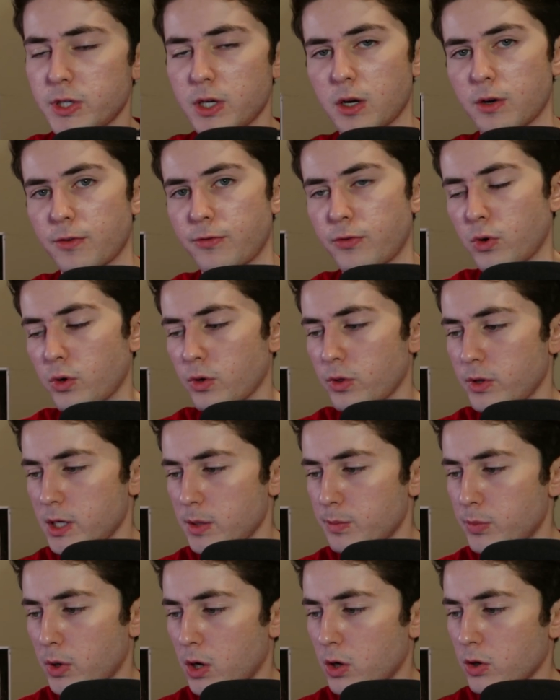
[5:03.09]
here for the
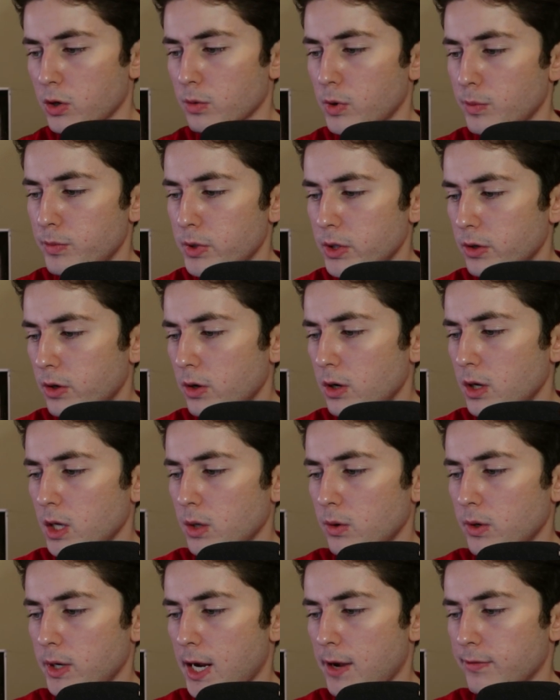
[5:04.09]
Ballermobile
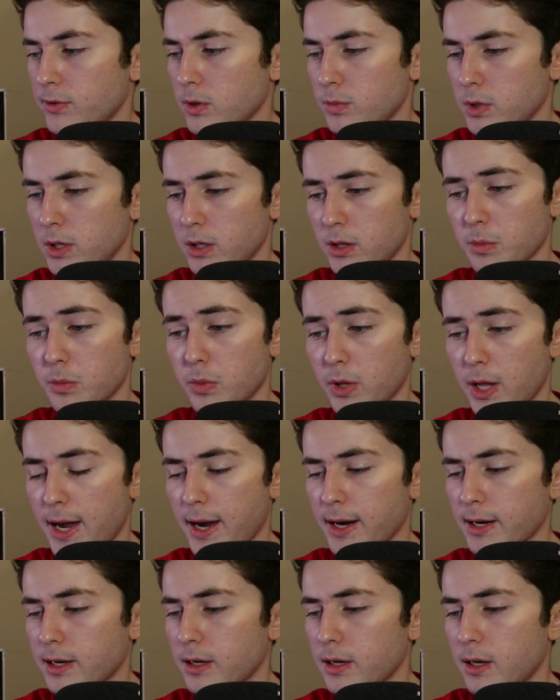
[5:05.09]
would have to be the
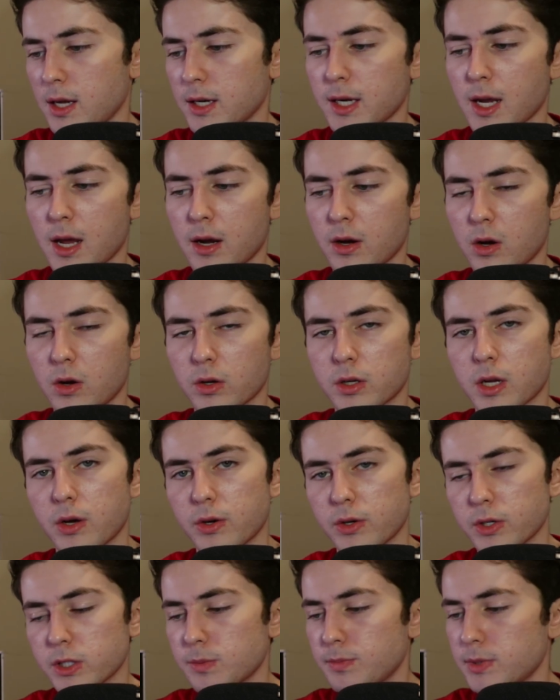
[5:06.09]
black. And again, all
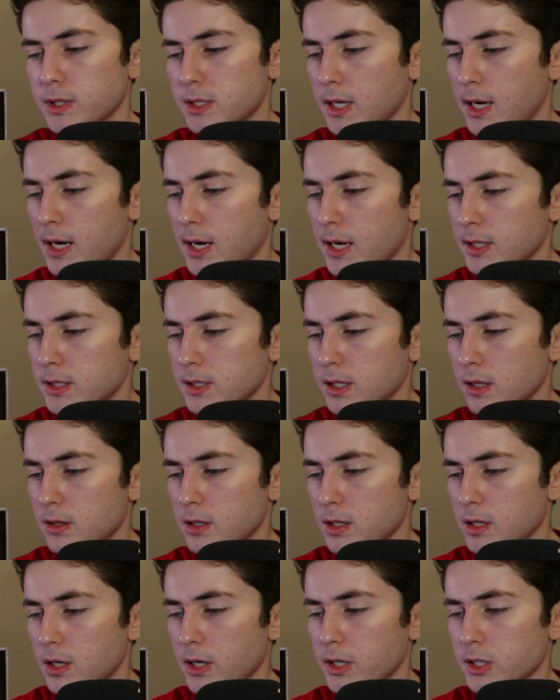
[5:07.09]
colors besides
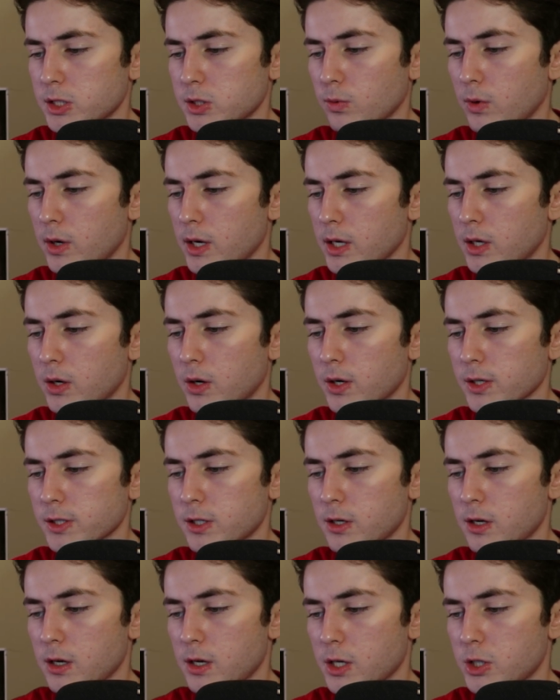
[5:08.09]
the Ice White cost
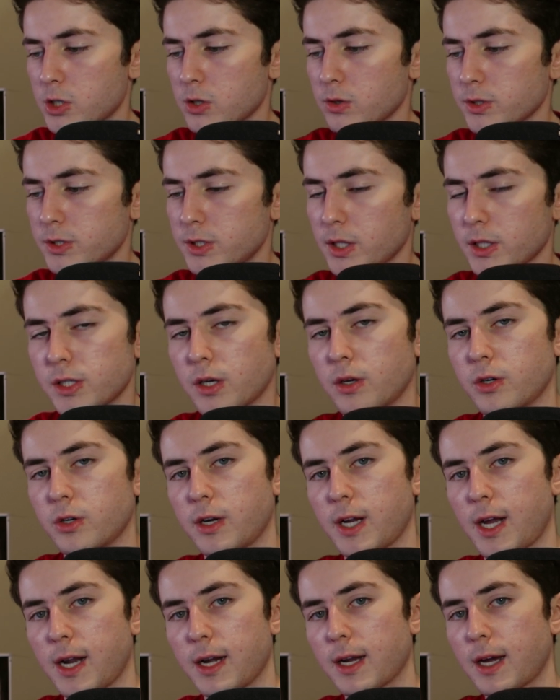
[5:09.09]
an additional
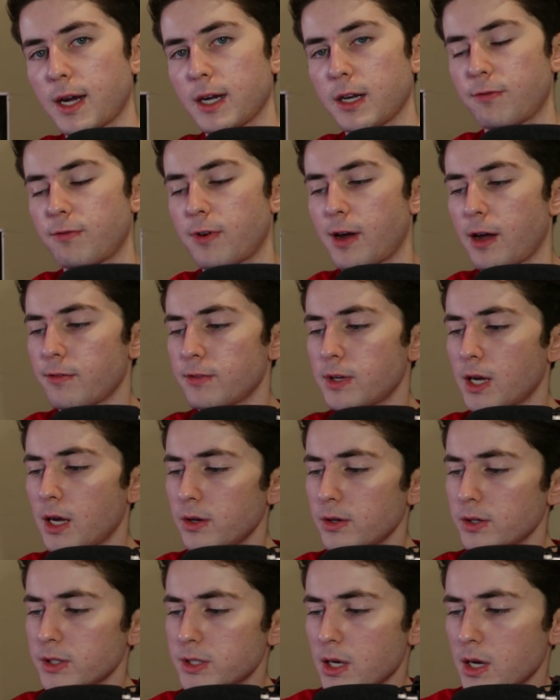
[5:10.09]

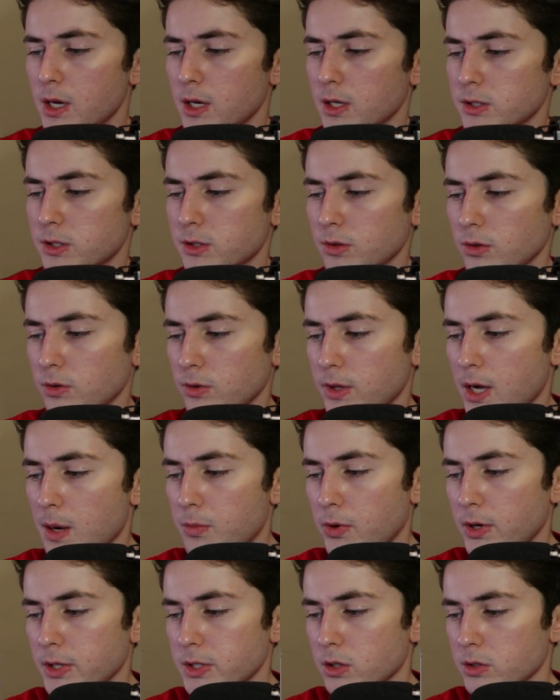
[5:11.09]
$695, so that
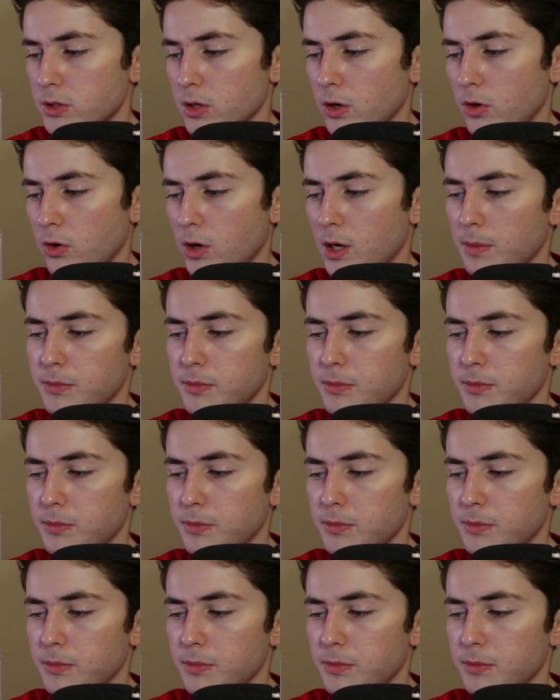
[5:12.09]
brings our total